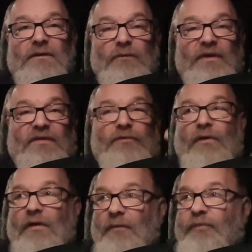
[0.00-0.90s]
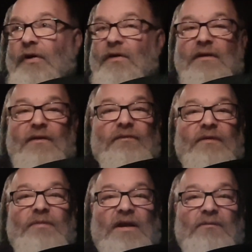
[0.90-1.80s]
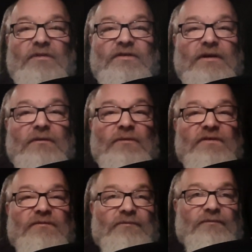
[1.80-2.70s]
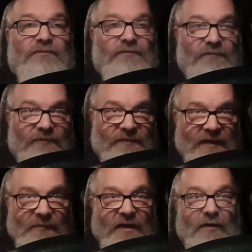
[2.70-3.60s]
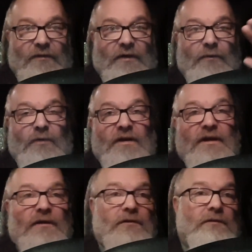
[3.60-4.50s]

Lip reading: withdrawal part of the bank machine was somehow not working.